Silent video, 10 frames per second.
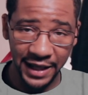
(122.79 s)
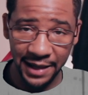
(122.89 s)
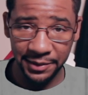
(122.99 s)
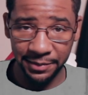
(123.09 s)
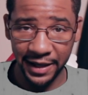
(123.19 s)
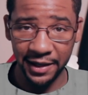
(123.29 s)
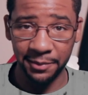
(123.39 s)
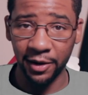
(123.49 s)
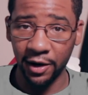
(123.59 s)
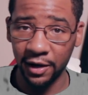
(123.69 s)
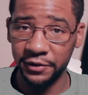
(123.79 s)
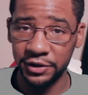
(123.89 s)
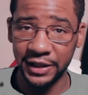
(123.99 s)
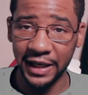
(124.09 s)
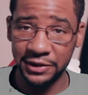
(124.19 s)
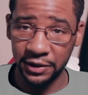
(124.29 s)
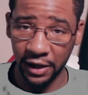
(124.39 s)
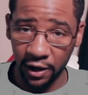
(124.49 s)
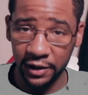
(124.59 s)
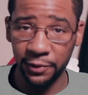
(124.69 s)
top to bottom, all of your shots,
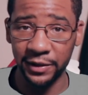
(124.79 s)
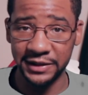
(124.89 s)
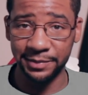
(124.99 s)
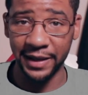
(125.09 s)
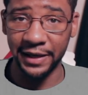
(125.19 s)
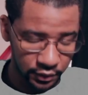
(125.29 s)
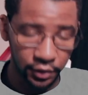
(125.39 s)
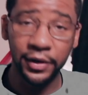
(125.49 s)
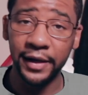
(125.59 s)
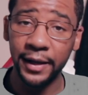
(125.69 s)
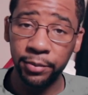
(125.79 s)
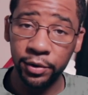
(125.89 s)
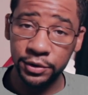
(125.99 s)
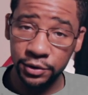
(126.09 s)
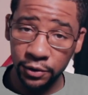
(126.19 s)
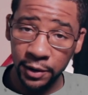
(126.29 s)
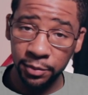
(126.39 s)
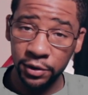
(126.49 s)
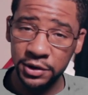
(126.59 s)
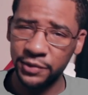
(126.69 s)
all in one spot. You can import
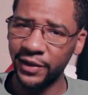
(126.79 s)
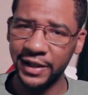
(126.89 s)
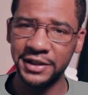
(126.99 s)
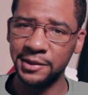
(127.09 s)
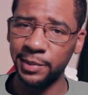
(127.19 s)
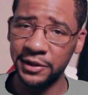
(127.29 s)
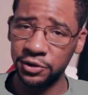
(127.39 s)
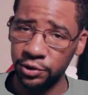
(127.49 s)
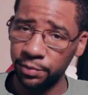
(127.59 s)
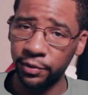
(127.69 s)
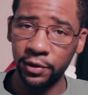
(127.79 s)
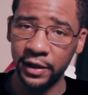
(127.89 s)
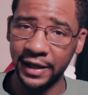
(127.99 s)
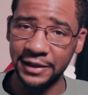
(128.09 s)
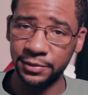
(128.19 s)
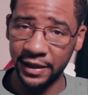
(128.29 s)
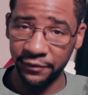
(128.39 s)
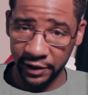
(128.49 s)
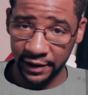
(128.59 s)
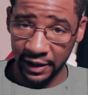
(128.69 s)
storyboards and really just be super organized with
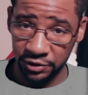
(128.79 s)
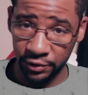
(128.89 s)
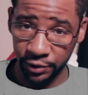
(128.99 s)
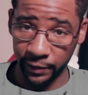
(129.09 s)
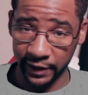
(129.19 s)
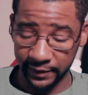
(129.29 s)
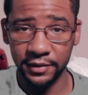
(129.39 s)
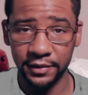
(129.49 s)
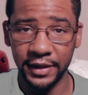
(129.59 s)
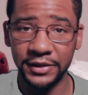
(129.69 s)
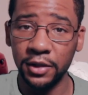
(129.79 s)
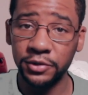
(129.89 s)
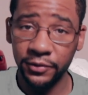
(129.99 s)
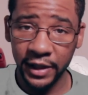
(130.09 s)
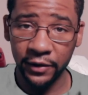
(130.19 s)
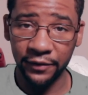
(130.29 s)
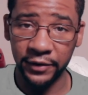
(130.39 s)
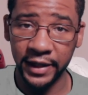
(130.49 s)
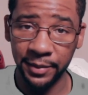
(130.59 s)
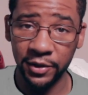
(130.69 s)
everything that you're doing. It's also really great
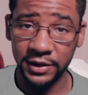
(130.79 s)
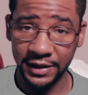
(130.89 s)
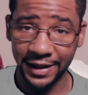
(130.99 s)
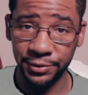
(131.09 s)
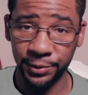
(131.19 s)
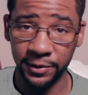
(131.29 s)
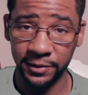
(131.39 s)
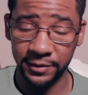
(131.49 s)
for keeping on schedule.